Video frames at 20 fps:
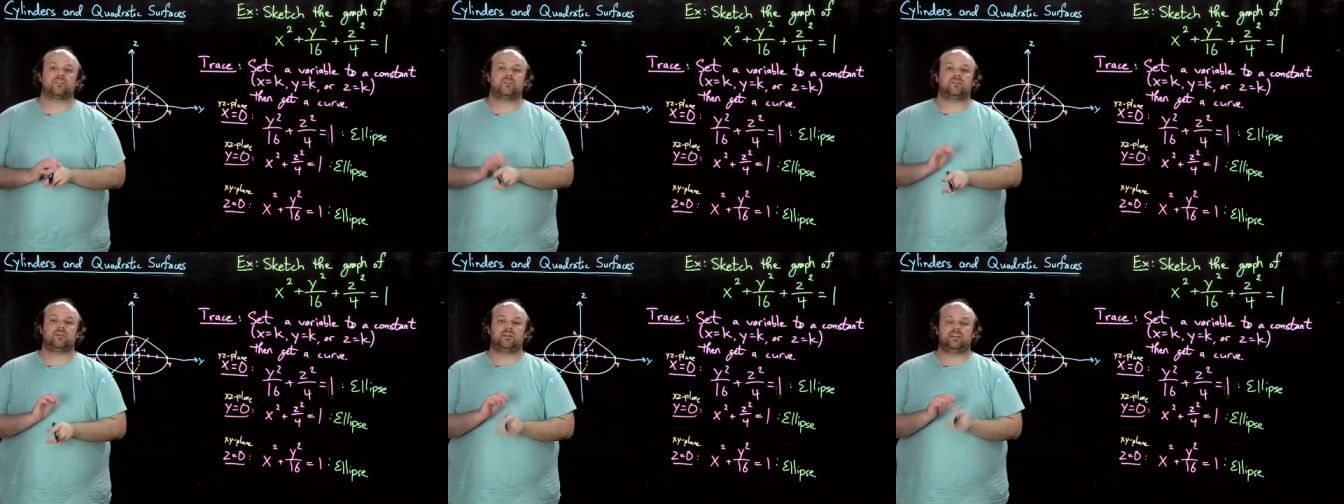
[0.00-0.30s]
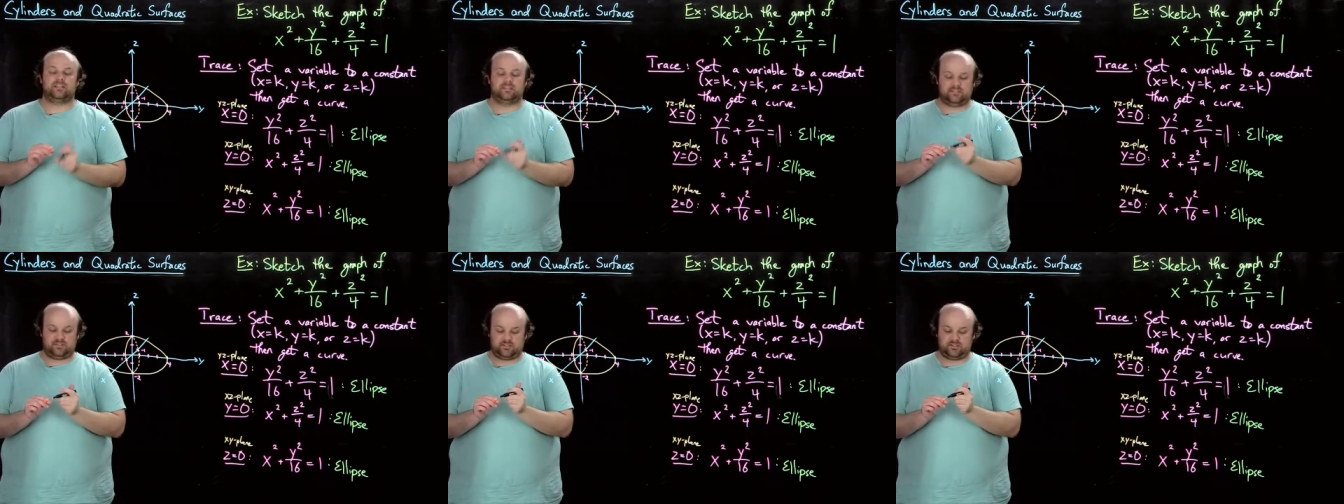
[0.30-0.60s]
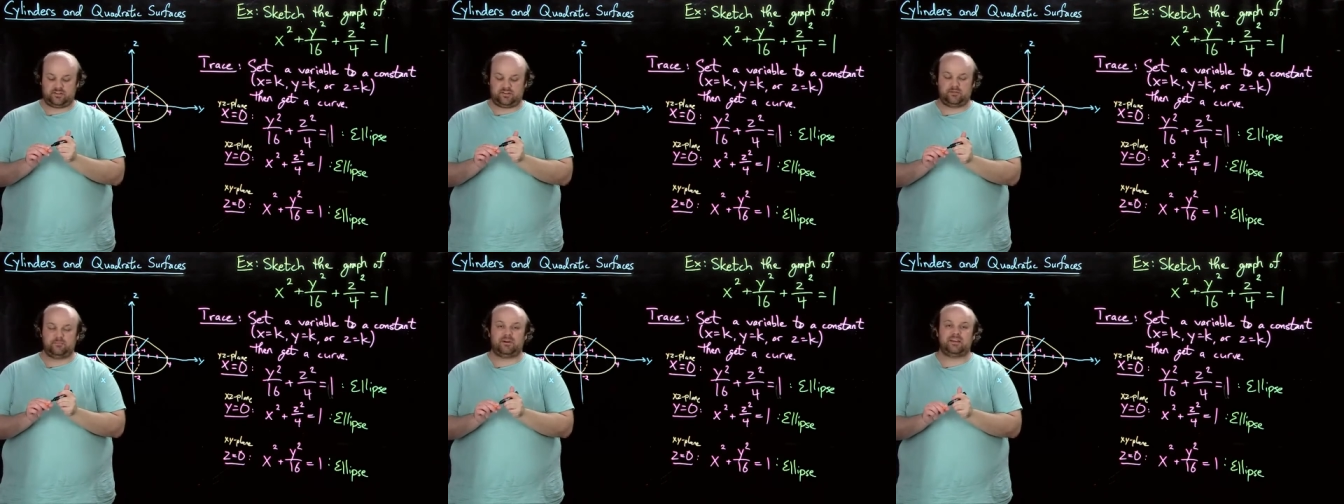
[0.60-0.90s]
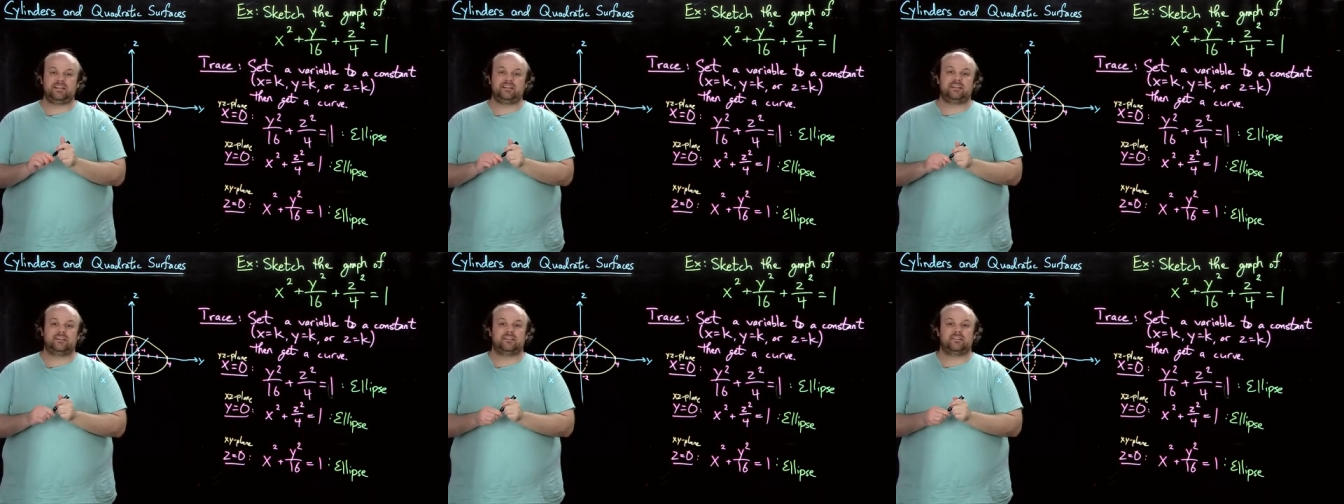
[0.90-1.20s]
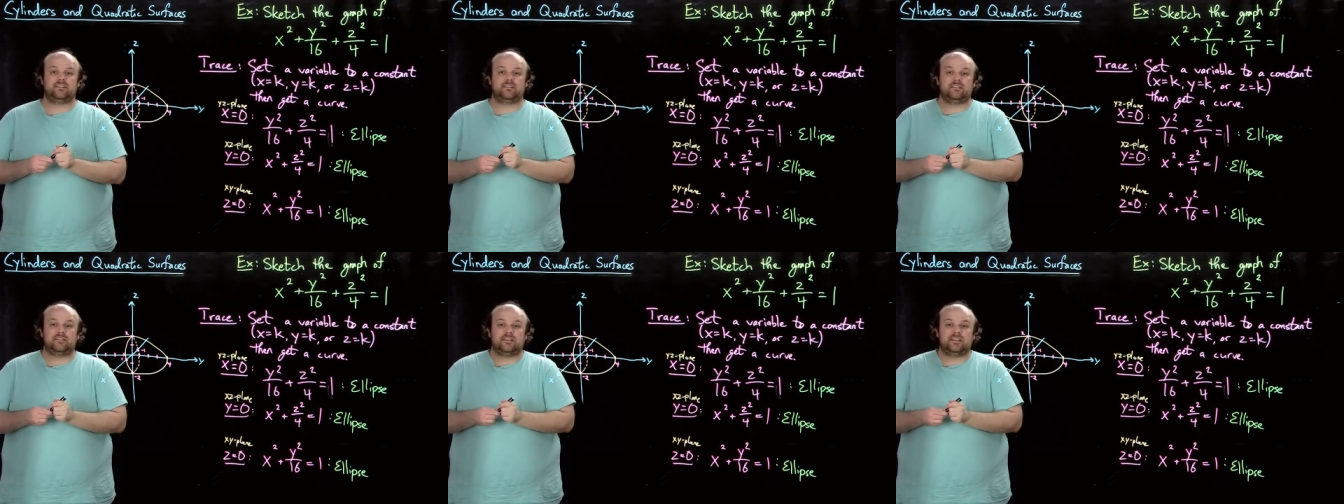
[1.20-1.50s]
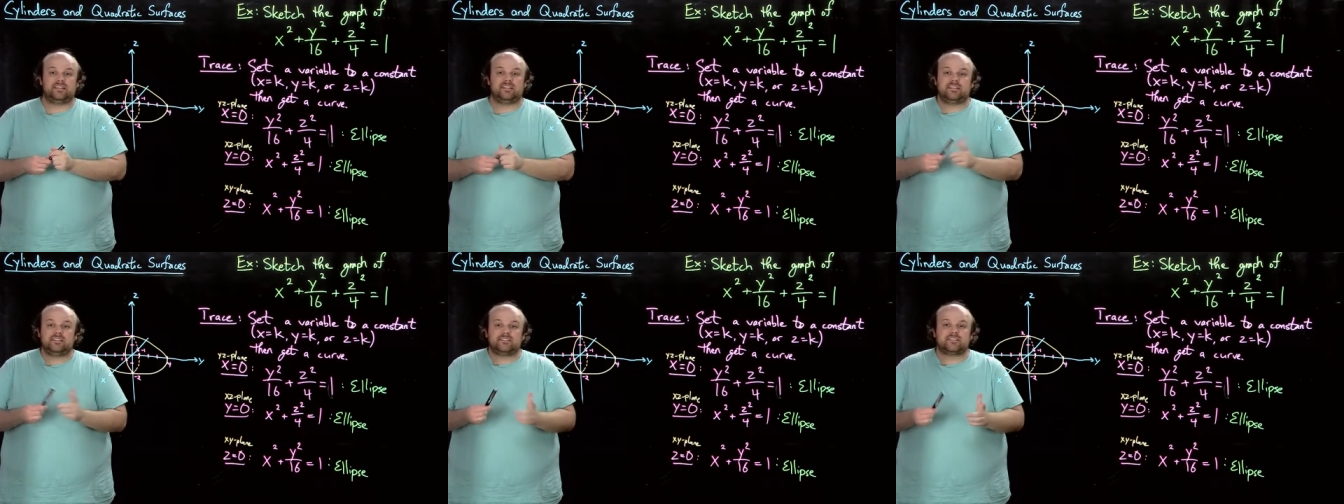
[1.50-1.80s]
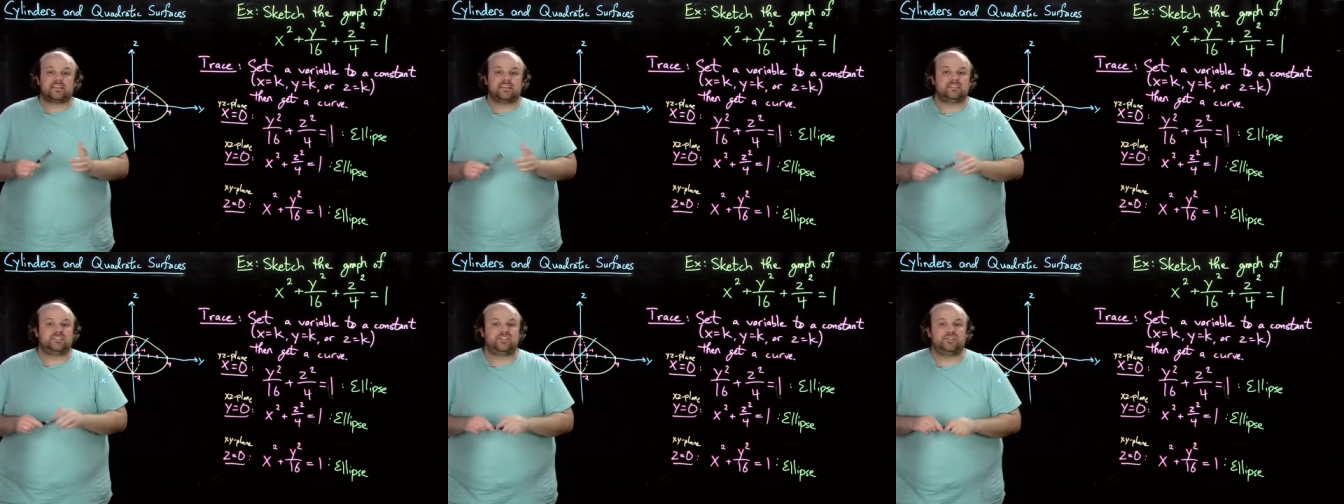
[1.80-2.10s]
Right, so you might, in this
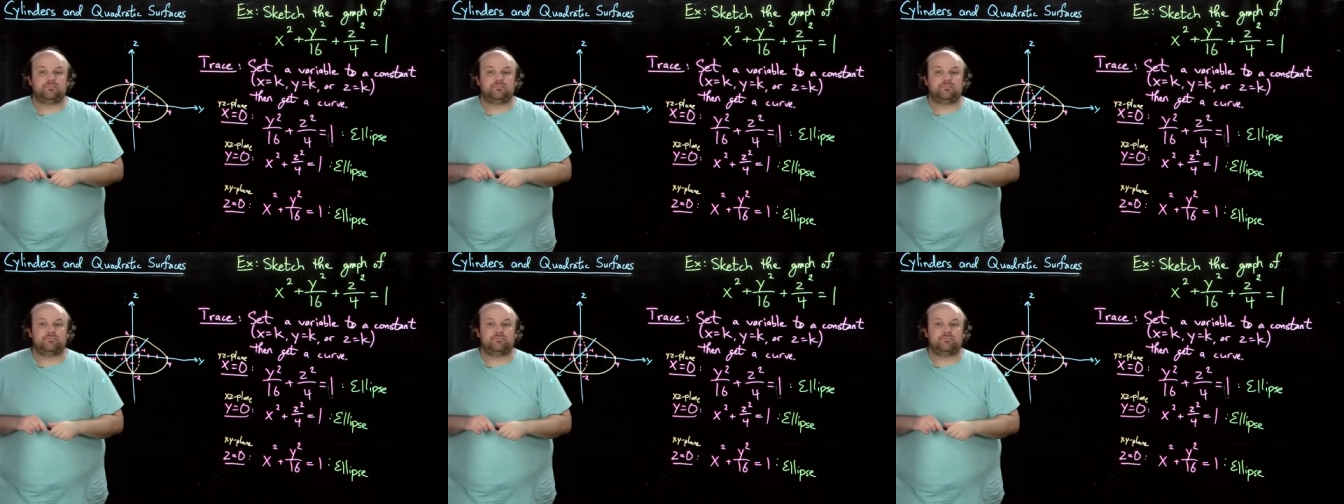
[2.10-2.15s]
case,